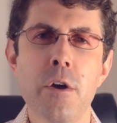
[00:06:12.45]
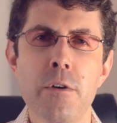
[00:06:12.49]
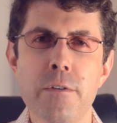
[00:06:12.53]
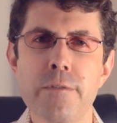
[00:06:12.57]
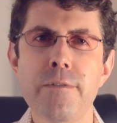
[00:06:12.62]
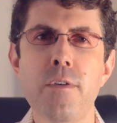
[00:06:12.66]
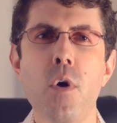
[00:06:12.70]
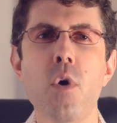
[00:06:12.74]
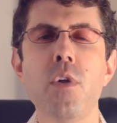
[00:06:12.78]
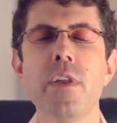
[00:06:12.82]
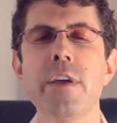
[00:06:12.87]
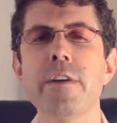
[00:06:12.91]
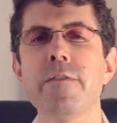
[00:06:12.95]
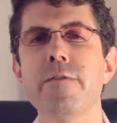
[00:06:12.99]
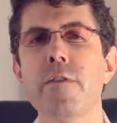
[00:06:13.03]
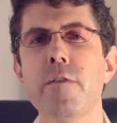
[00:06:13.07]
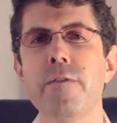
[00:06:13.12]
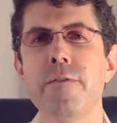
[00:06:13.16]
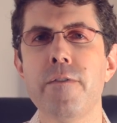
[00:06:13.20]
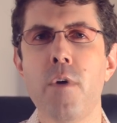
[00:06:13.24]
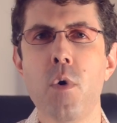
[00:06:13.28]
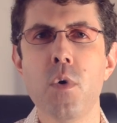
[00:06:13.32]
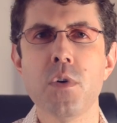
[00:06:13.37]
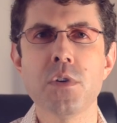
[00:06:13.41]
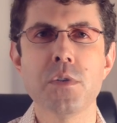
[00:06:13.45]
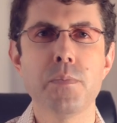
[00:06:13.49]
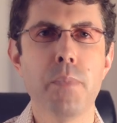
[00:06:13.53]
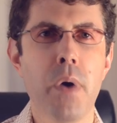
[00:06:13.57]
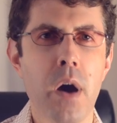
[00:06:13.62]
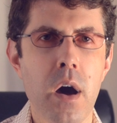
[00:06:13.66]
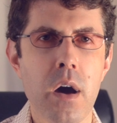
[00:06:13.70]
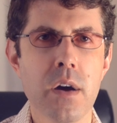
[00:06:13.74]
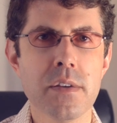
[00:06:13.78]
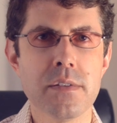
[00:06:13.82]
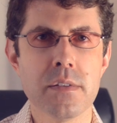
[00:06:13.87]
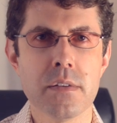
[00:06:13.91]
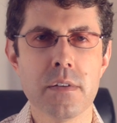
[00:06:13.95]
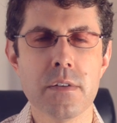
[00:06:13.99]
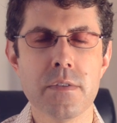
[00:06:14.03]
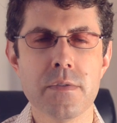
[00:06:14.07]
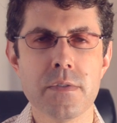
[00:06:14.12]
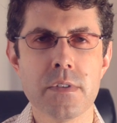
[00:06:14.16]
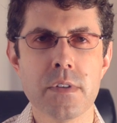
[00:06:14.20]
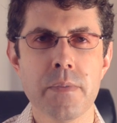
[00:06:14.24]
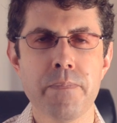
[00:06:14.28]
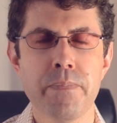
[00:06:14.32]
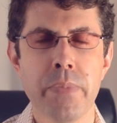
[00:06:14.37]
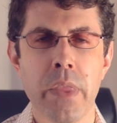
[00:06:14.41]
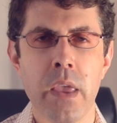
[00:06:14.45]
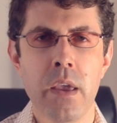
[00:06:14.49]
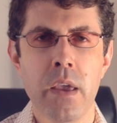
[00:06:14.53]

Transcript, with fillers: falling for false positives.